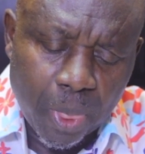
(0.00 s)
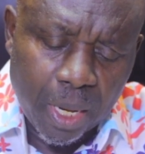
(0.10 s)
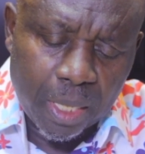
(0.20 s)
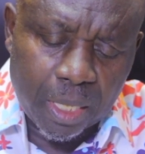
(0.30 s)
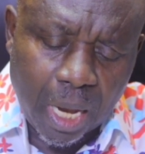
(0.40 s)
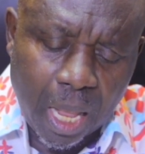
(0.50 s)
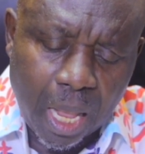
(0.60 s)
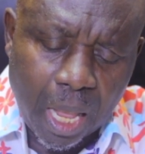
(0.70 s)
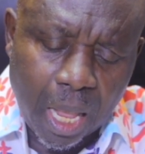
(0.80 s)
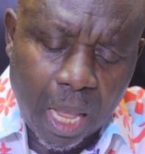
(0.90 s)

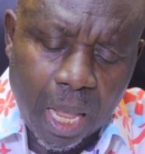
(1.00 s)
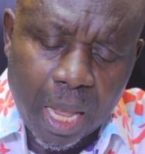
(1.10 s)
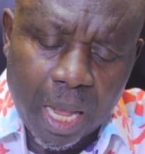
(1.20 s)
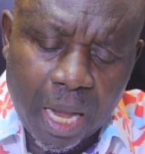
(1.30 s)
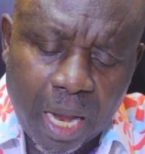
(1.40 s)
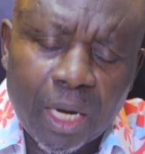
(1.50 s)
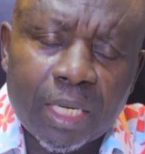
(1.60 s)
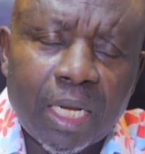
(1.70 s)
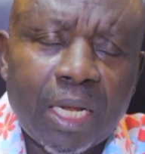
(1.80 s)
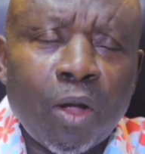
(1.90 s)
Na
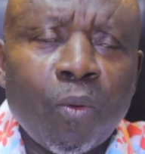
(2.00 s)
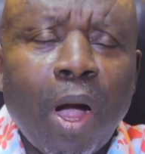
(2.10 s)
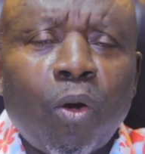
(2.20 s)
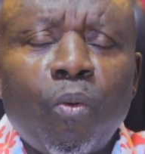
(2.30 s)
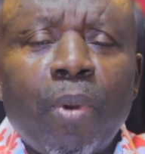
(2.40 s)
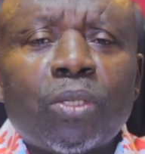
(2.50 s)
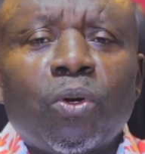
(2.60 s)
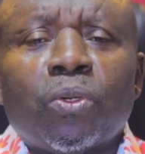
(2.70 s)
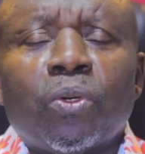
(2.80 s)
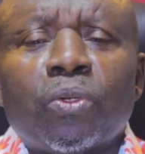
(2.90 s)
wakuma
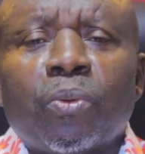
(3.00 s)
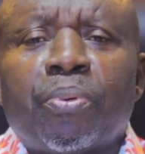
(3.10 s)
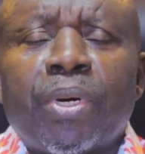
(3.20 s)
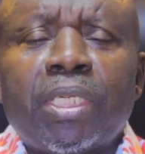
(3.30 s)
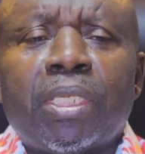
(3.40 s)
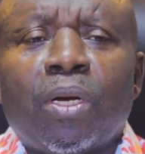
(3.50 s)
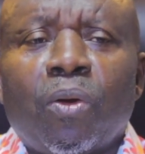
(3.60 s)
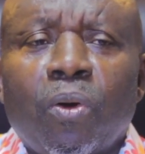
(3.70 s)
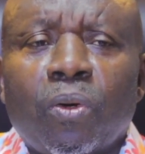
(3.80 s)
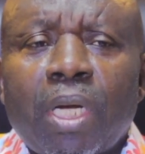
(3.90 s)
donono. Praise the
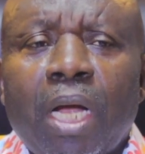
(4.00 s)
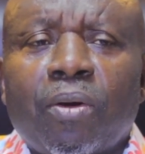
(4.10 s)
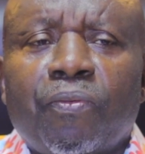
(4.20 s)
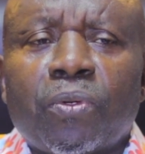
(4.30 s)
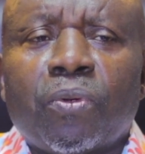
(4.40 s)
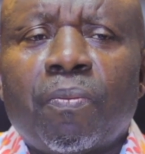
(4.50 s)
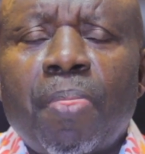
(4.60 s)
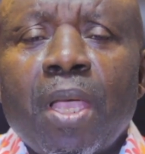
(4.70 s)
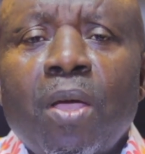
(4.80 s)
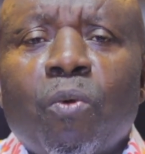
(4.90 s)
Lord. Adophonum,
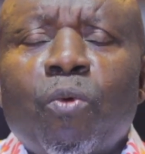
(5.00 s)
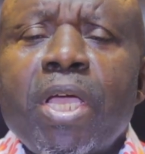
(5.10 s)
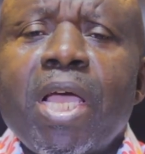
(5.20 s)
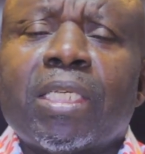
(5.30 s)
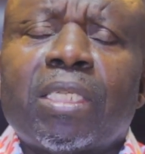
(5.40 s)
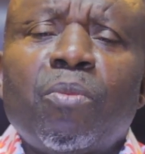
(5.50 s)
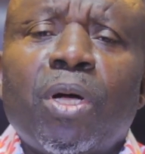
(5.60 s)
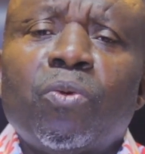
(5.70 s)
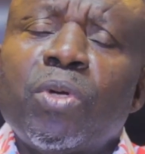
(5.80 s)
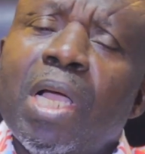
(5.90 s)
we are
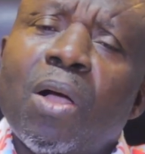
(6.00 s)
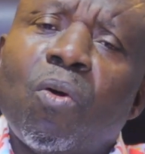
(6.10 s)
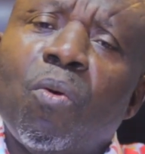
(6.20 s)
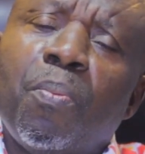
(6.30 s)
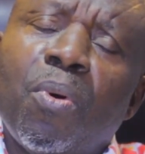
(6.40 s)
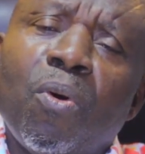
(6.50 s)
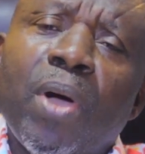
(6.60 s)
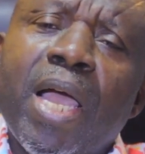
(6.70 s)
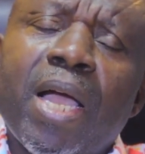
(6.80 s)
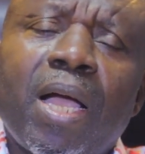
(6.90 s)
someone who young
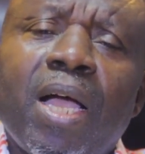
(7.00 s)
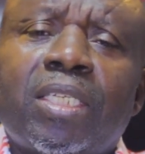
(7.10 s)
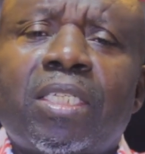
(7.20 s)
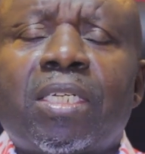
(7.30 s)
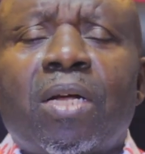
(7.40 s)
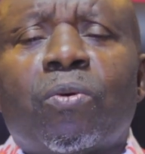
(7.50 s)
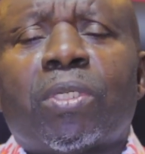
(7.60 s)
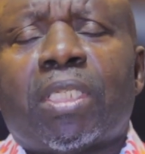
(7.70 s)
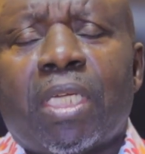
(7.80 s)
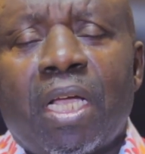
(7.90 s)
couple a catcher will
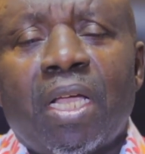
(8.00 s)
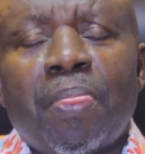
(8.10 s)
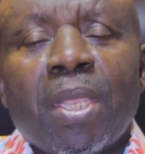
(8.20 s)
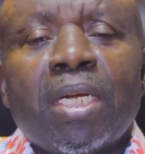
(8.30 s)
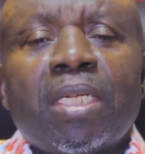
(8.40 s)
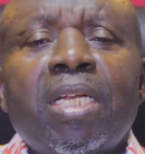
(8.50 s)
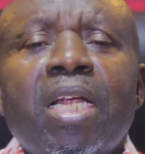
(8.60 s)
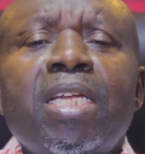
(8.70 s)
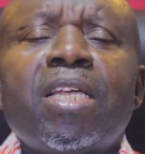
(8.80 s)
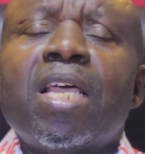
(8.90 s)
say, Nani